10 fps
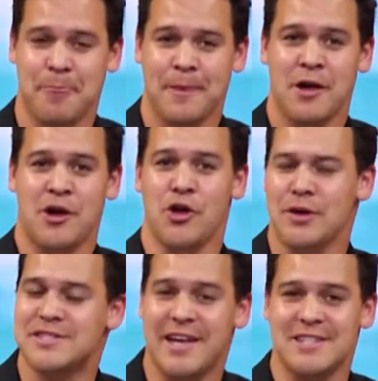You know,
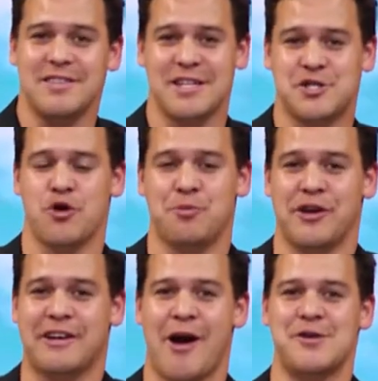the scripture
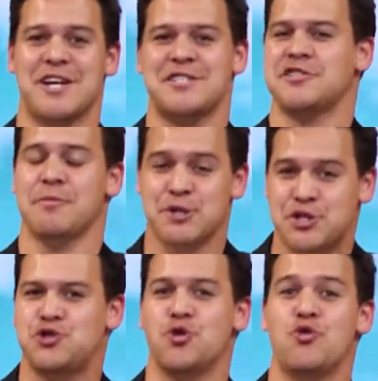encourages us to
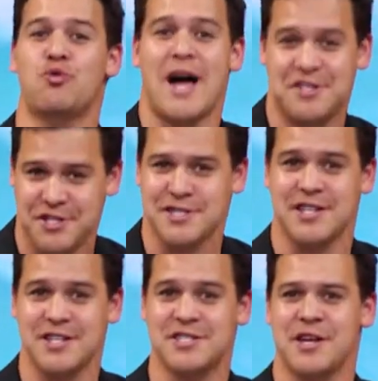pursue
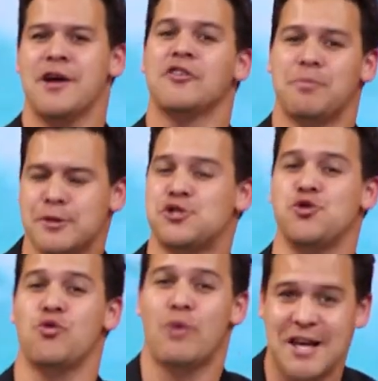righteousness, to
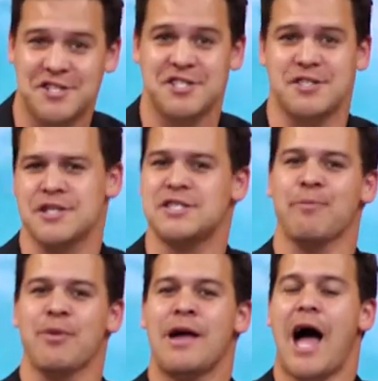pursue righteousness.